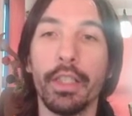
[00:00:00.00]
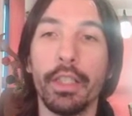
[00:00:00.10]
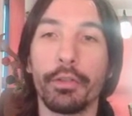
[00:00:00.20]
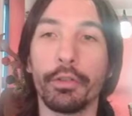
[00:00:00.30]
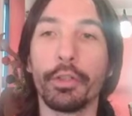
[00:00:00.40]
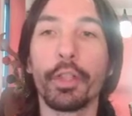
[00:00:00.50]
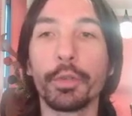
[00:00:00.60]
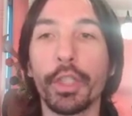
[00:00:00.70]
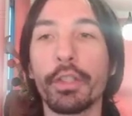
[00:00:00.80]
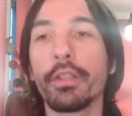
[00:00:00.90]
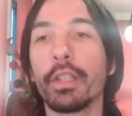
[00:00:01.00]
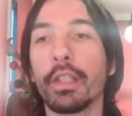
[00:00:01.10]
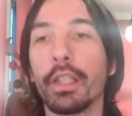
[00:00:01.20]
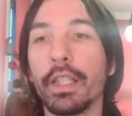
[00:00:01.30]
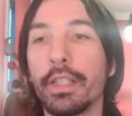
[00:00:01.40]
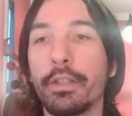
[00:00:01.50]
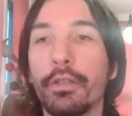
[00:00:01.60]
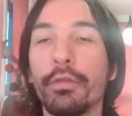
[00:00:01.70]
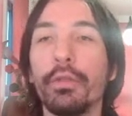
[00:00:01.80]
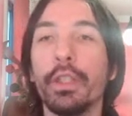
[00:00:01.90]
So another option is
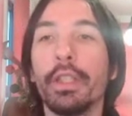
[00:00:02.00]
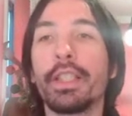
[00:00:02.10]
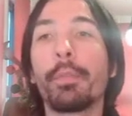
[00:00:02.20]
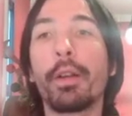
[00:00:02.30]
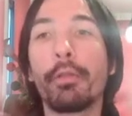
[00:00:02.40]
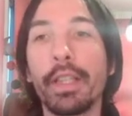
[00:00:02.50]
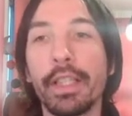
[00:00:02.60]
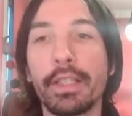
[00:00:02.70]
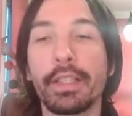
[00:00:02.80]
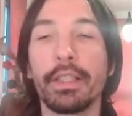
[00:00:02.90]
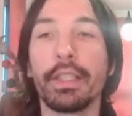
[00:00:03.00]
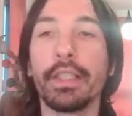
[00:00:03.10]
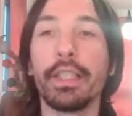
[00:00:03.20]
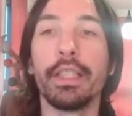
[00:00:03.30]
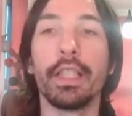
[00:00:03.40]
to separate the